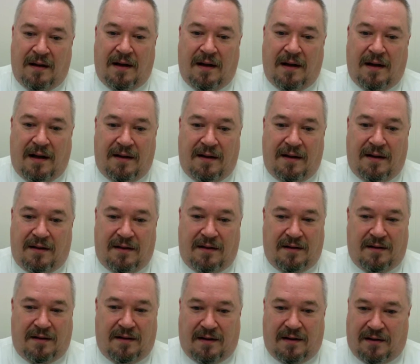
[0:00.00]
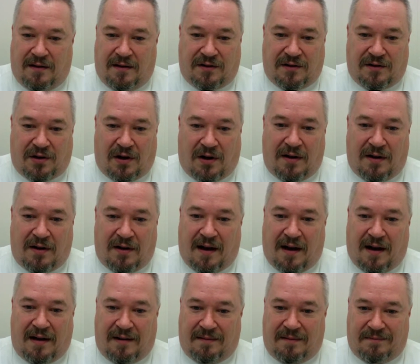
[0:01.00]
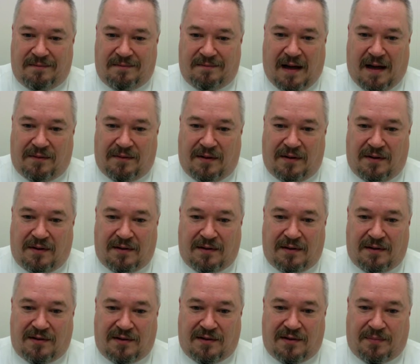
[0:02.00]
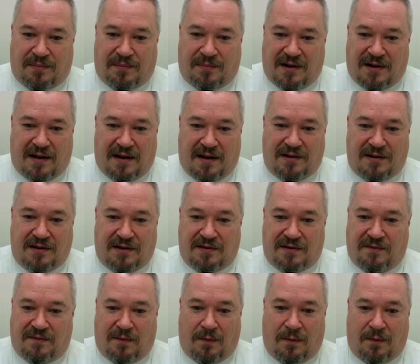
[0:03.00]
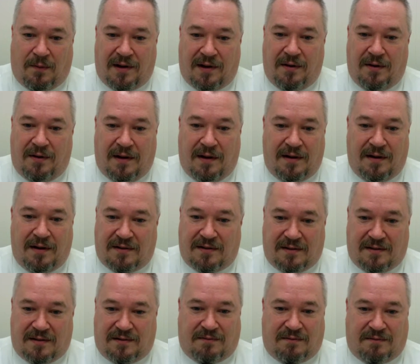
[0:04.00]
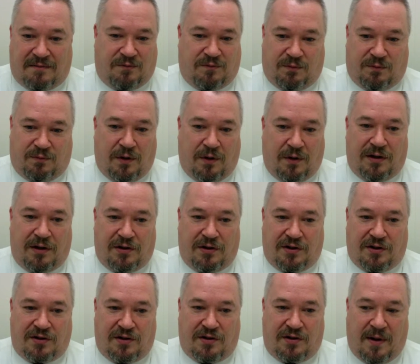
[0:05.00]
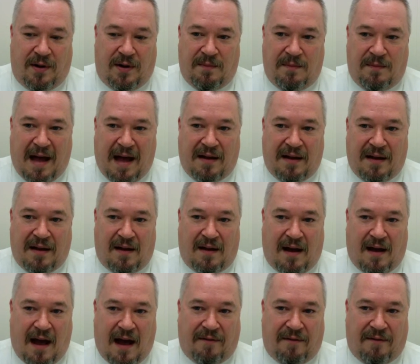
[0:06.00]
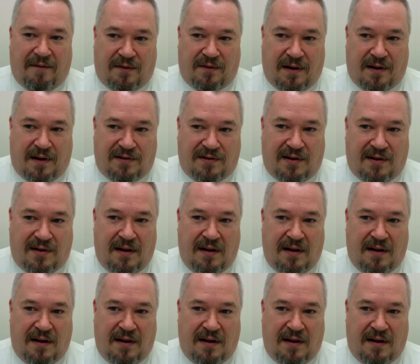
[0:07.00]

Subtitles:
And there's a chart out there that does the percentages for you, and it's really just doing math after this.